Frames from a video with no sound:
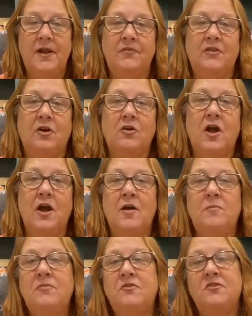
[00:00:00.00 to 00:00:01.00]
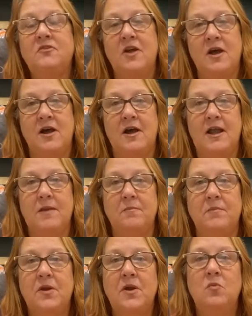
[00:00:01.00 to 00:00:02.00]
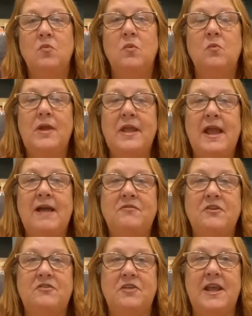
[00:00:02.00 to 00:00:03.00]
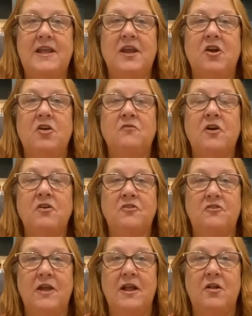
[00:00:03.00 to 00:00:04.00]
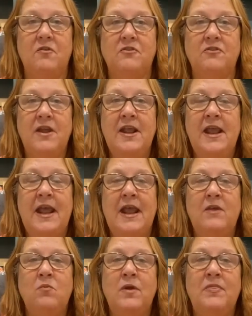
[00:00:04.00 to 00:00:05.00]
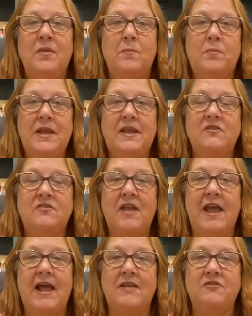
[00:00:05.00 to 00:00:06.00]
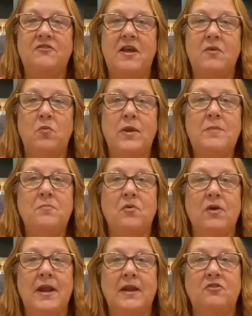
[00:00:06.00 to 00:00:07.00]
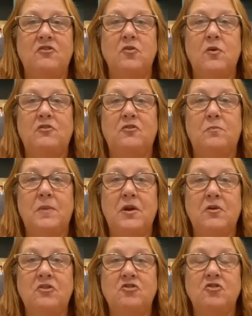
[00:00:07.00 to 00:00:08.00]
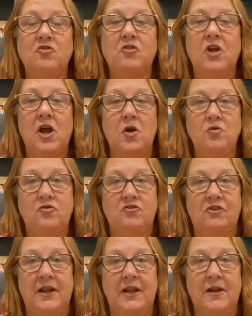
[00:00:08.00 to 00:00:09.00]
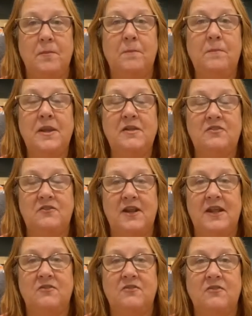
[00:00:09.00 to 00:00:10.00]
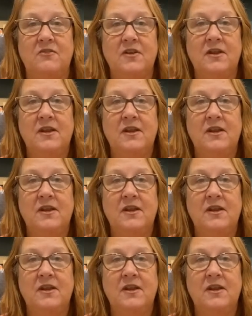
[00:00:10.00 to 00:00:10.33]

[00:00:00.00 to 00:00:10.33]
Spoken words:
There comes a time when we have to take care of ourselves, and when the biggest asset we bring to a spiritual coaching business